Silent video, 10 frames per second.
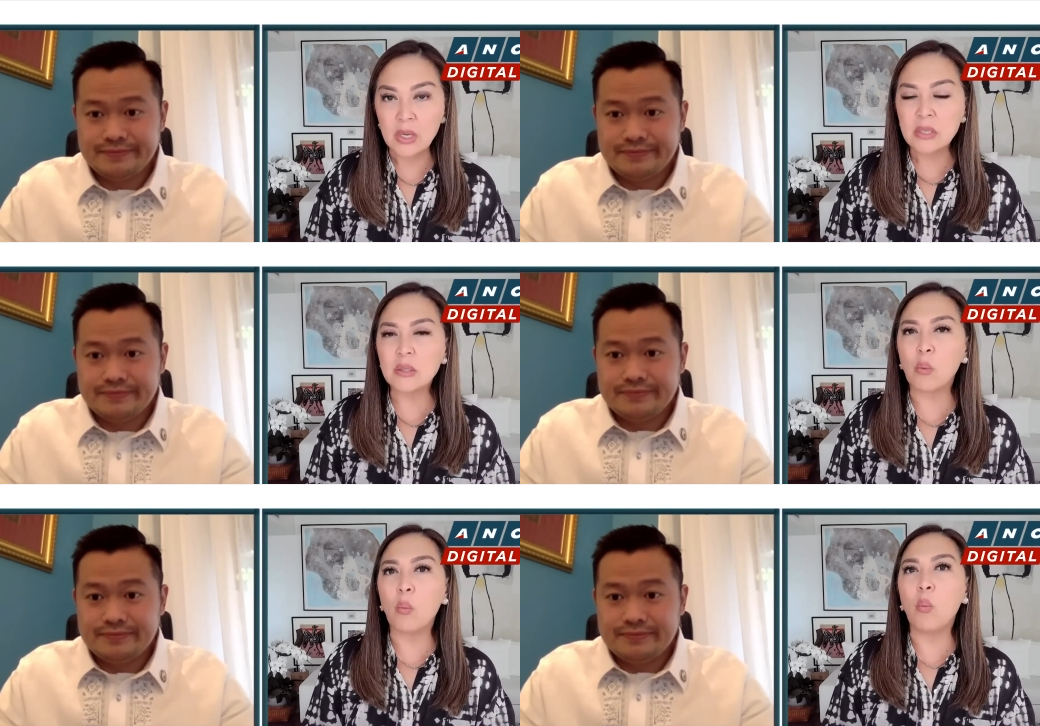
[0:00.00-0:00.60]

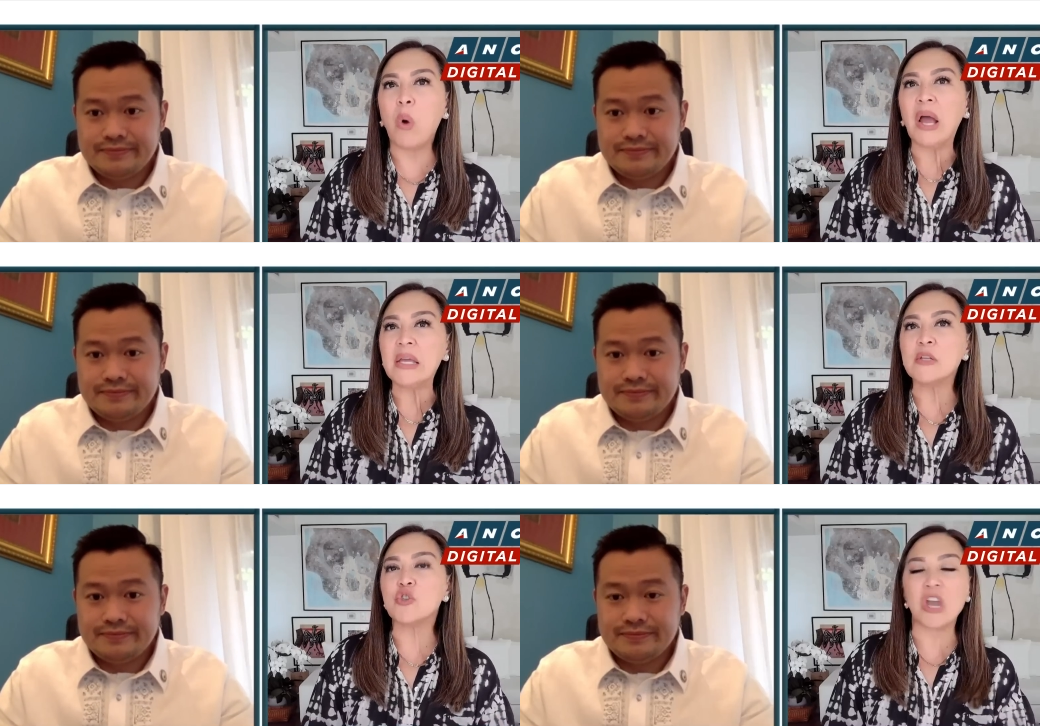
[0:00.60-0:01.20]
Speaker 1: So
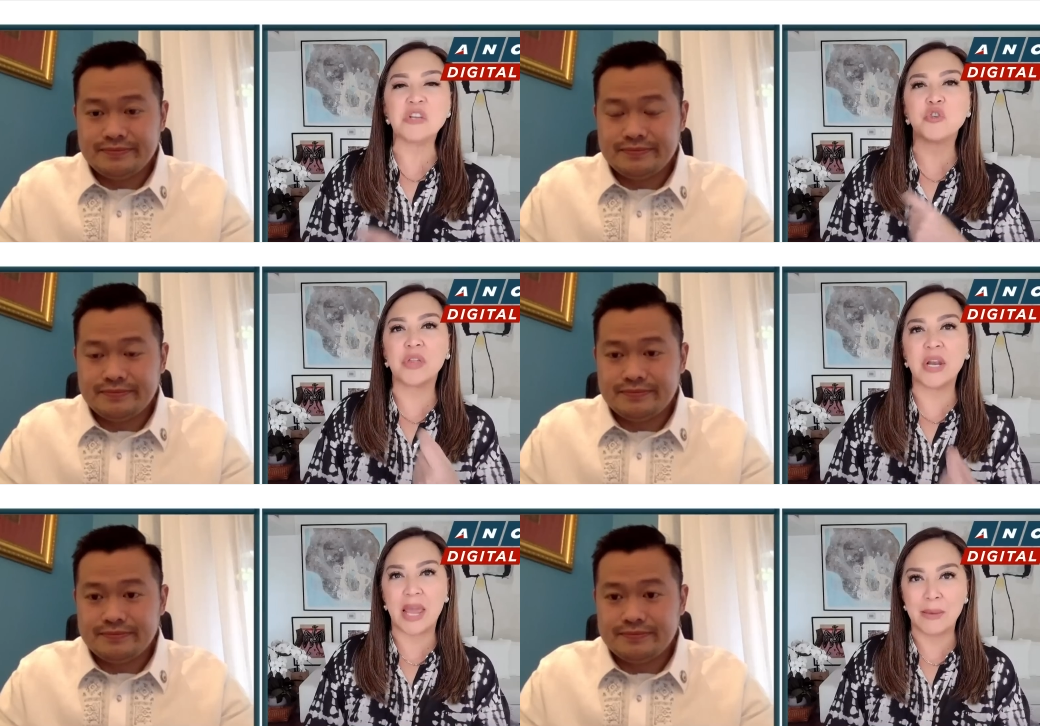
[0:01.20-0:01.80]
why
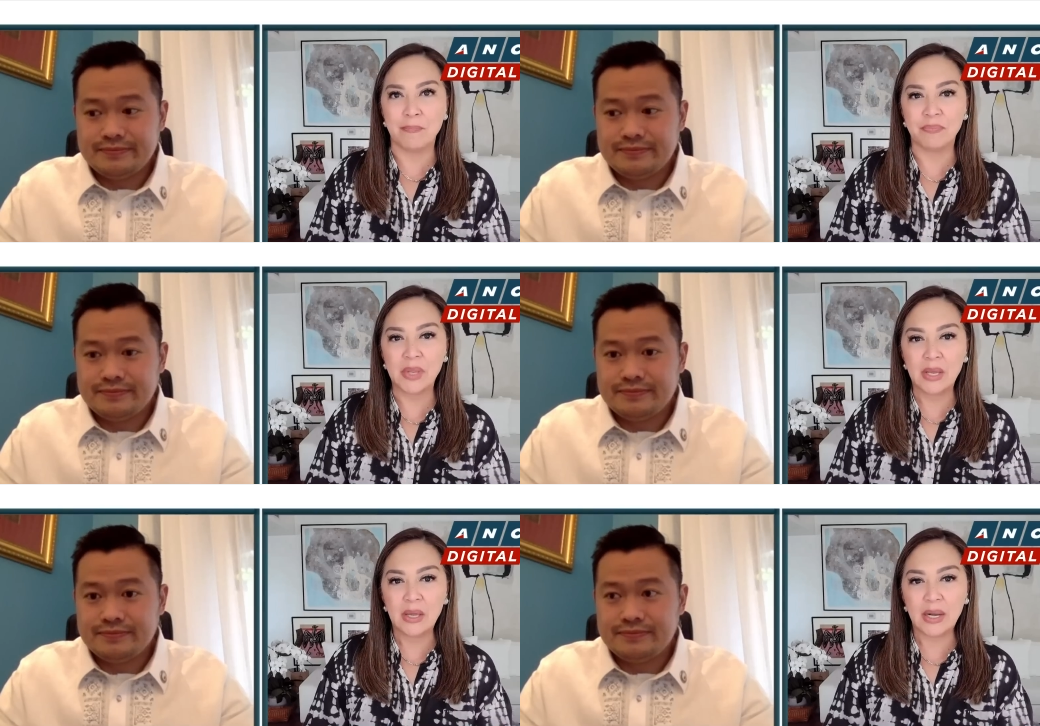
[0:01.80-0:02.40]
change the name?
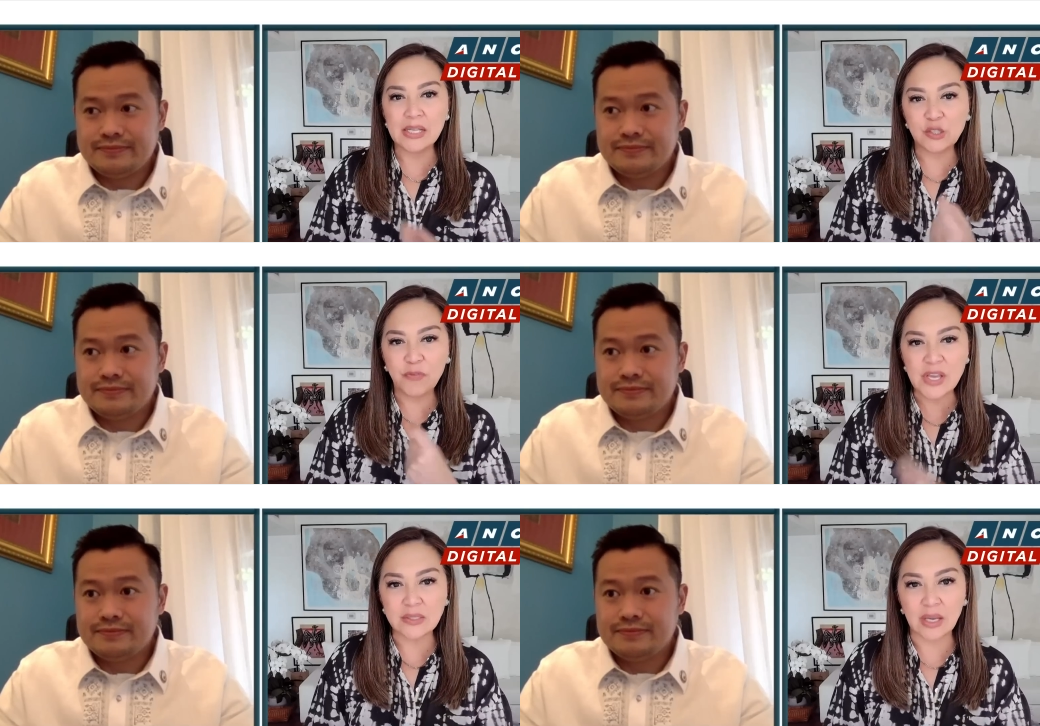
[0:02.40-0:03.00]
Let's
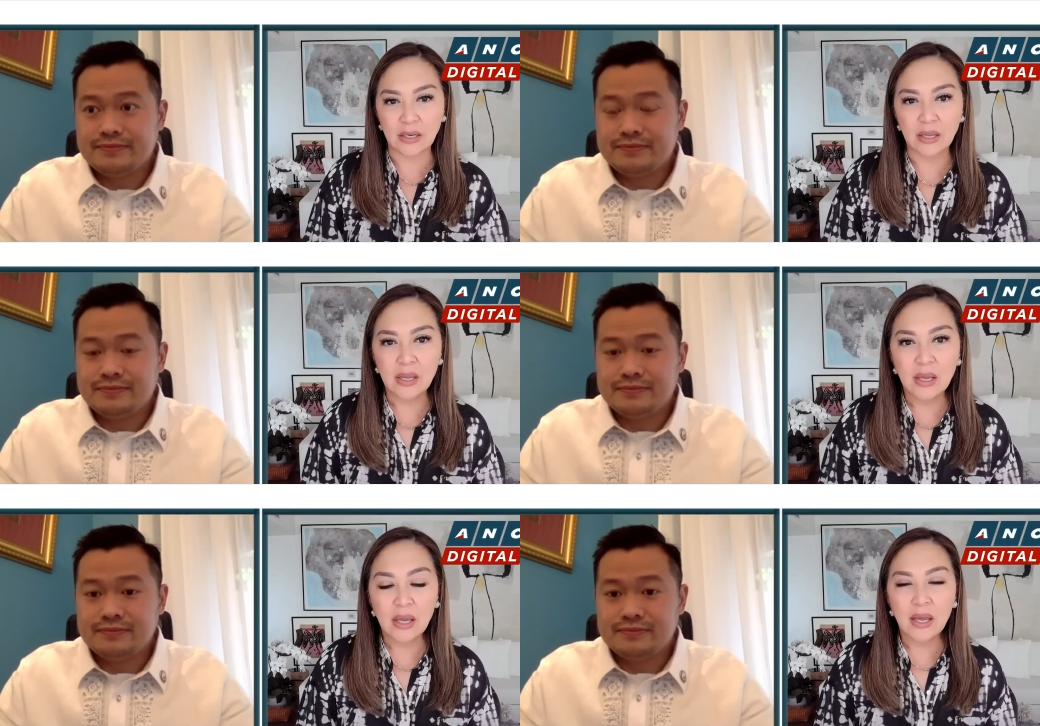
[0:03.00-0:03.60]
face it.
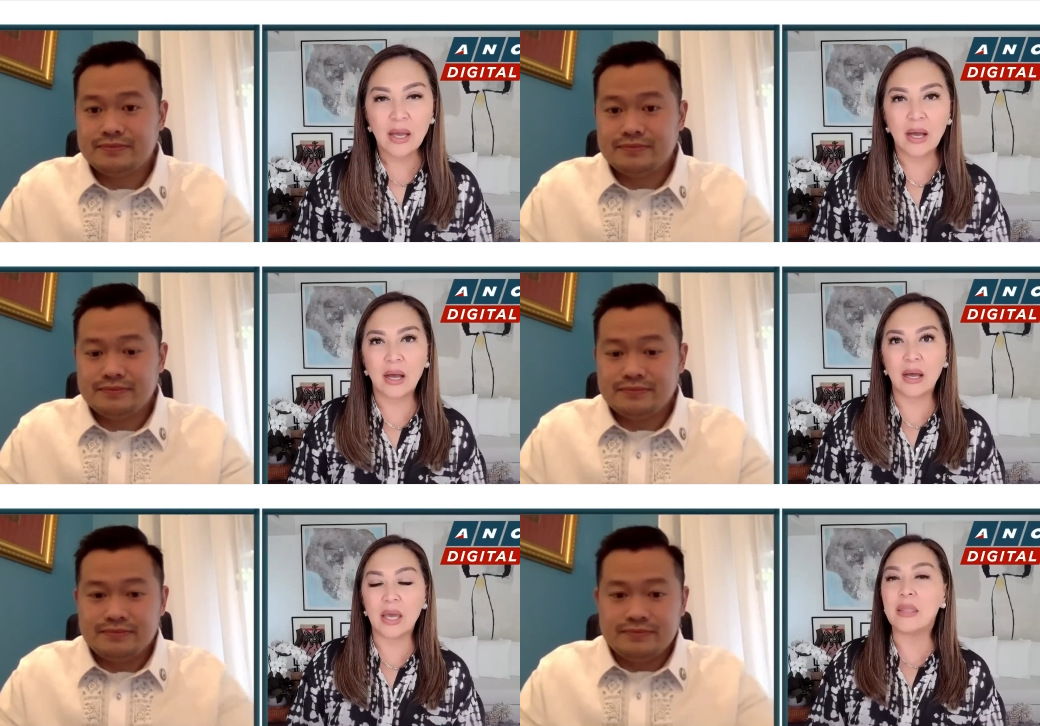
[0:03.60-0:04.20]

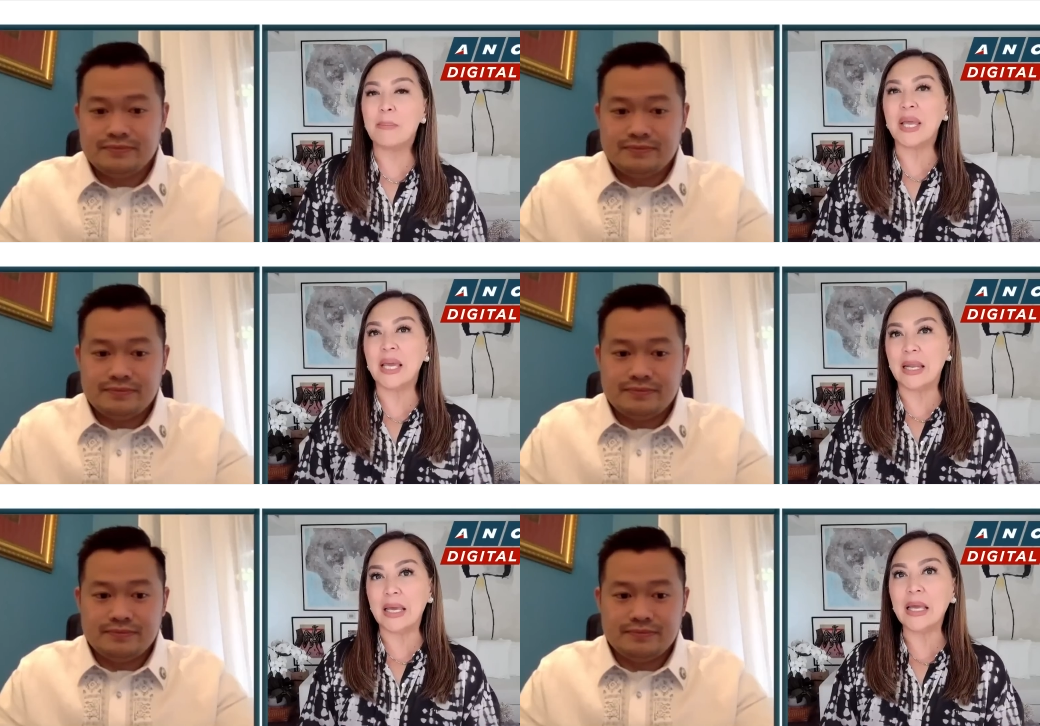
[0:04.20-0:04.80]
In the
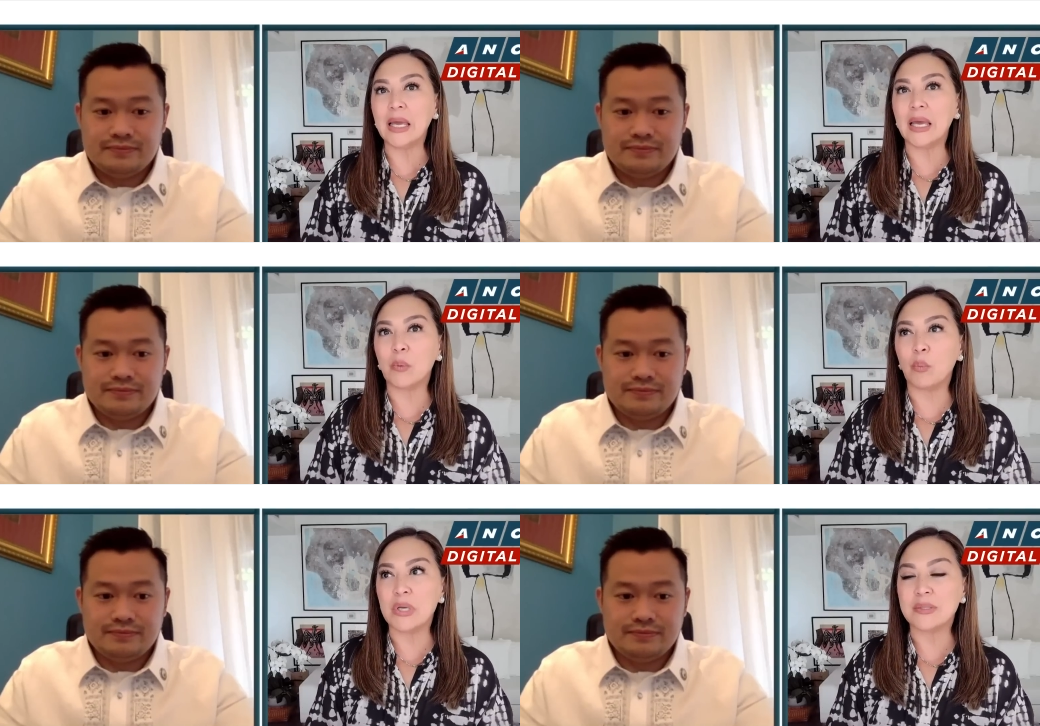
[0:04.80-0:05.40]
beginning,
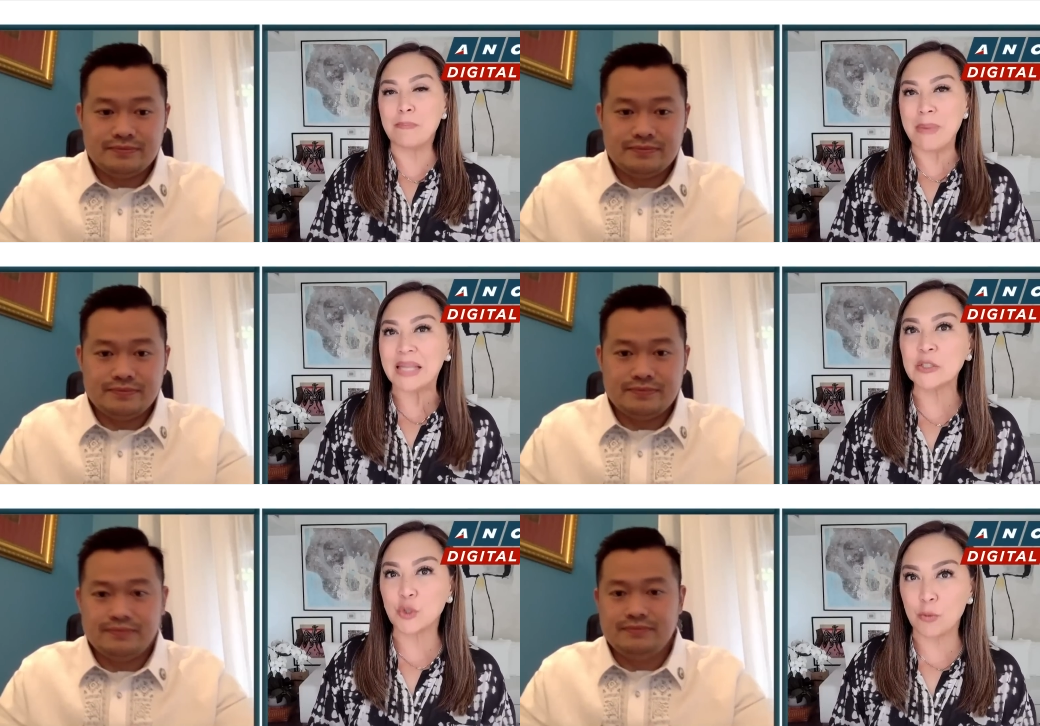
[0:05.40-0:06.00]
it was
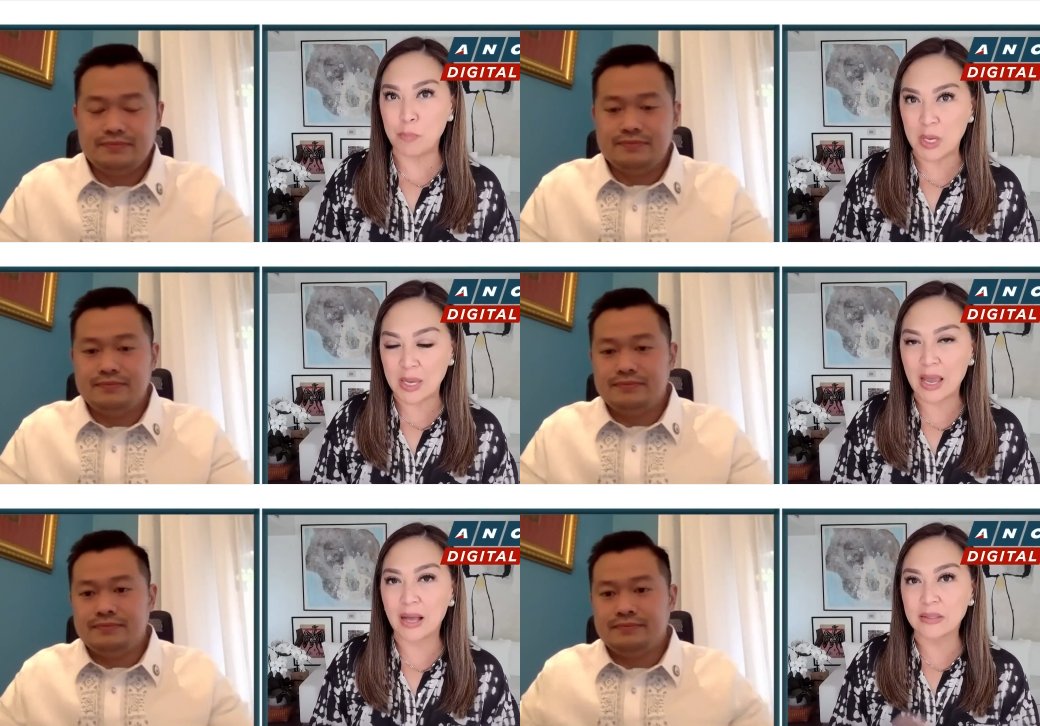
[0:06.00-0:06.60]
meant to
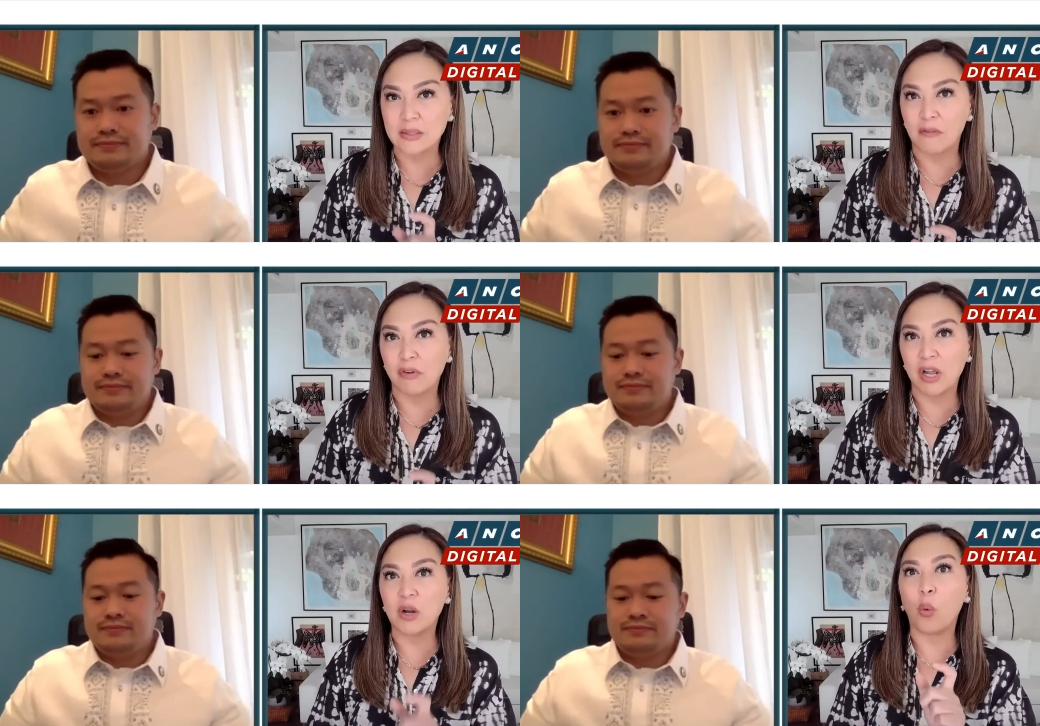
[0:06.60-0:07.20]
be a sovereign